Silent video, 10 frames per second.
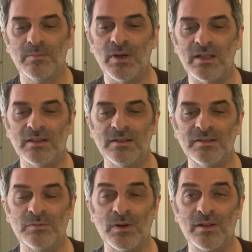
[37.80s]
But this
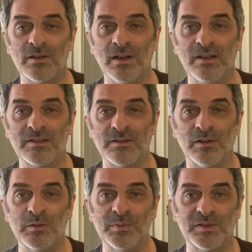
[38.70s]
is one of the greatest
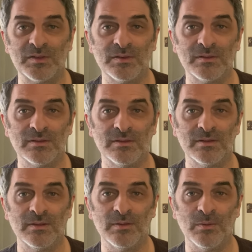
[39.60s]
groups,
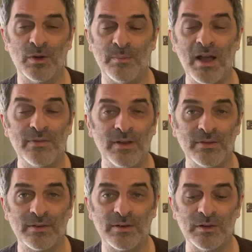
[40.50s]
one of my
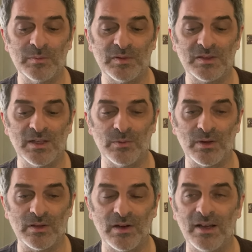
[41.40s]
favorite groups, and
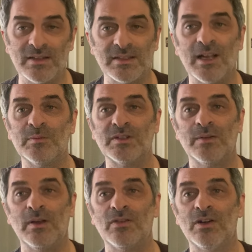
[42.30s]
one of the greatest albums
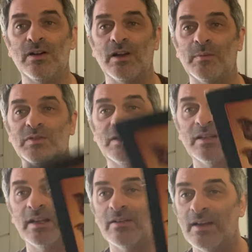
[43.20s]
I've ever heard. I'm just going
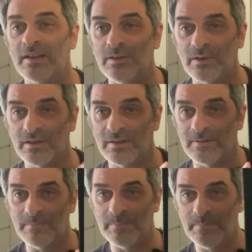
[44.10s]
to get right into it.
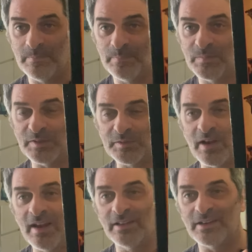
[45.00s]
The
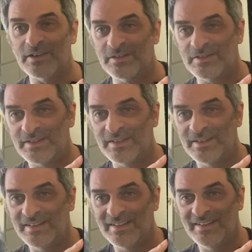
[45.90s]
Stranglers.
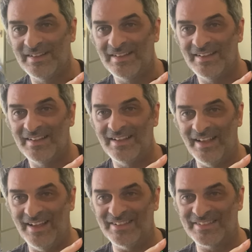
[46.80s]

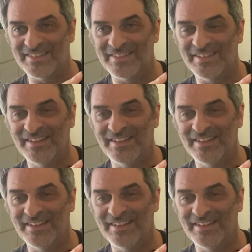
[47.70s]
Yes.